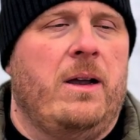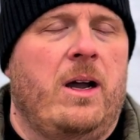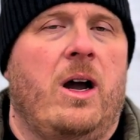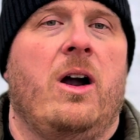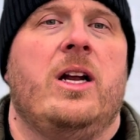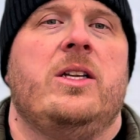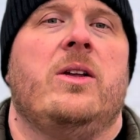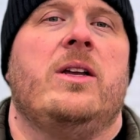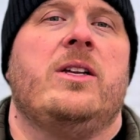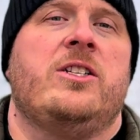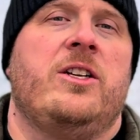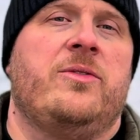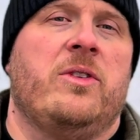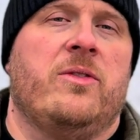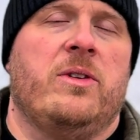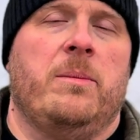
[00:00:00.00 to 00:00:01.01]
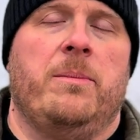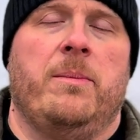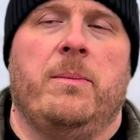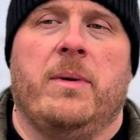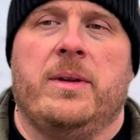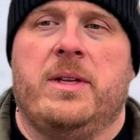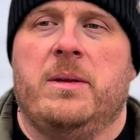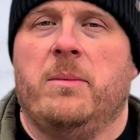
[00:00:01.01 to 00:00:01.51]
All right, now let's shift over to
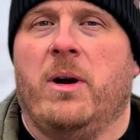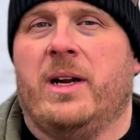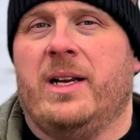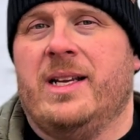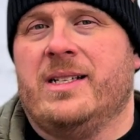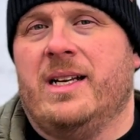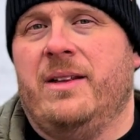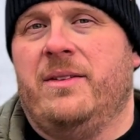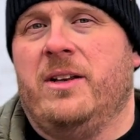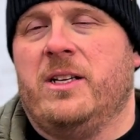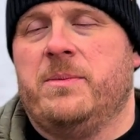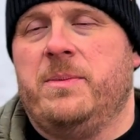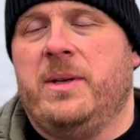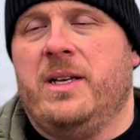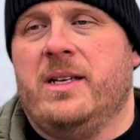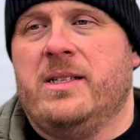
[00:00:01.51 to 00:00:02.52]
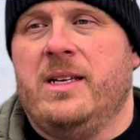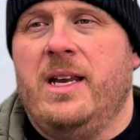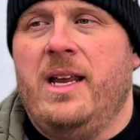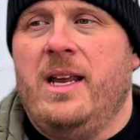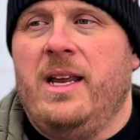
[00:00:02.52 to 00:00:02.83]
the marketing side of things, because